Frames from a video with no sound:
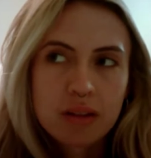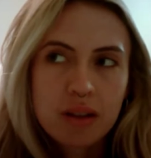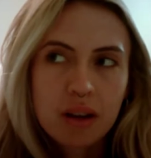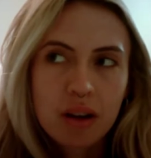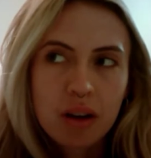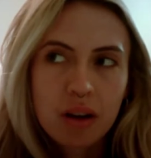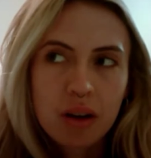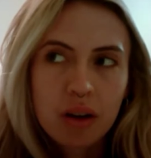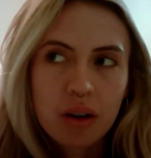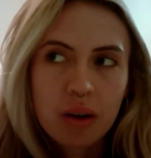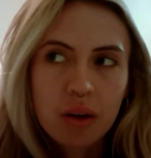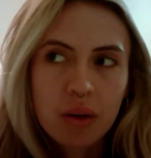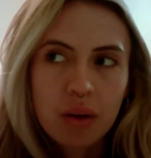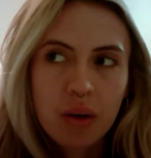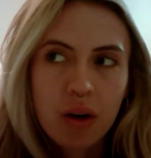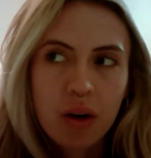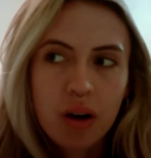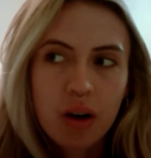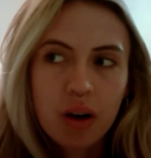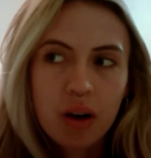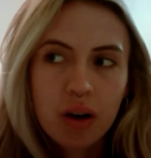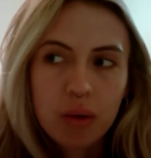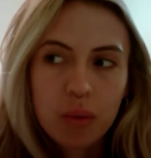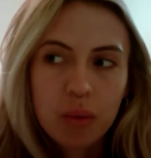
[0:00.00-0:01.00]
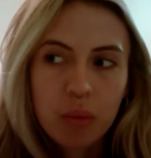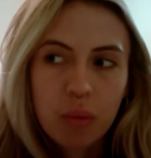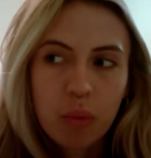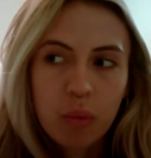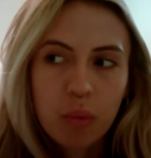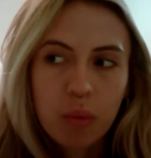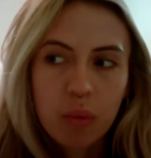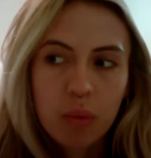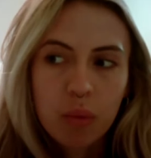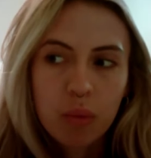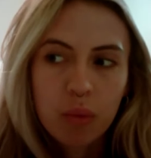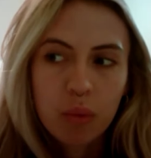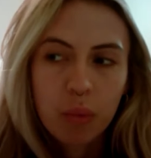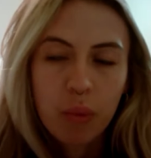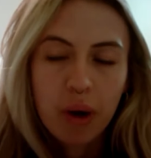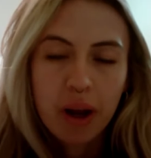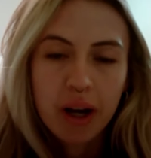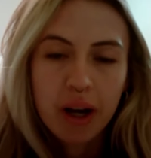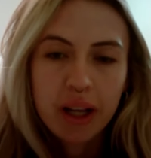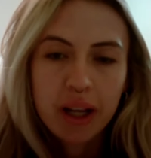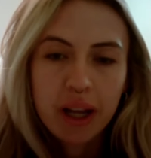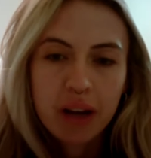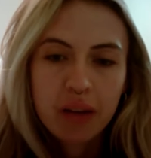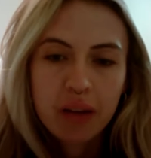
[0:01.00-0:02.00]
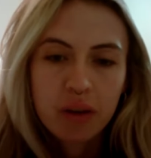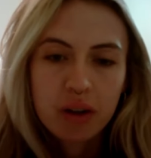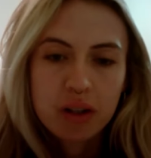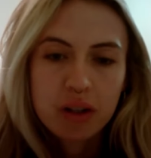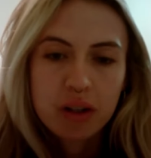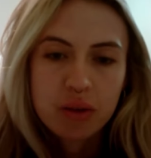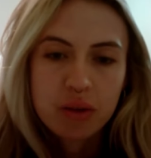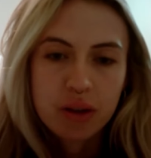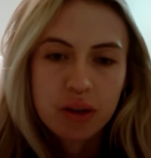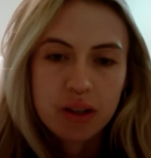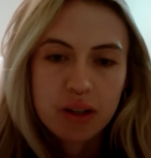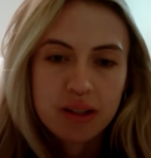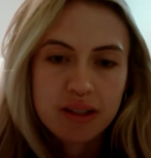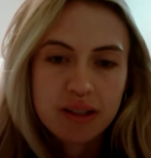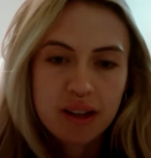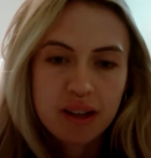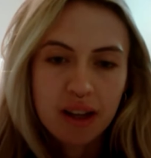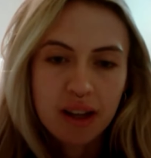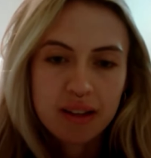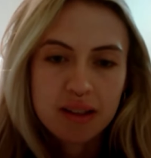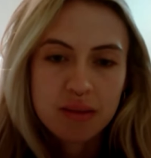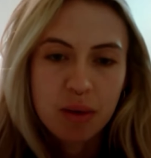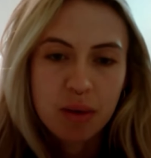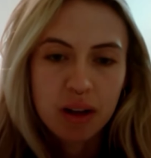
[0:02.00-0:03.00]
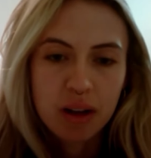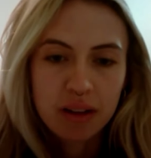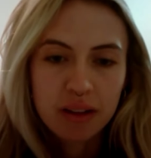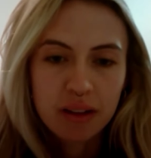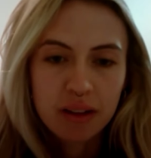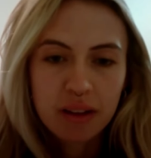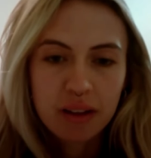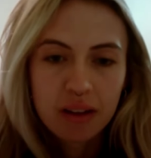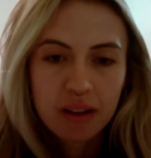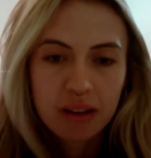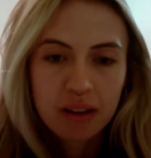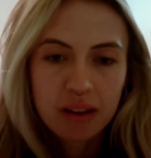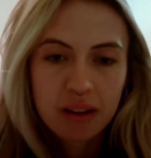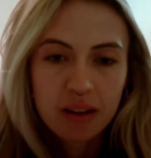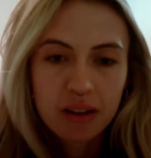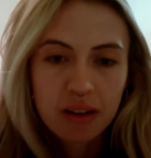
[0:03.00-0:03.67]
so our wedding anniversary is next month.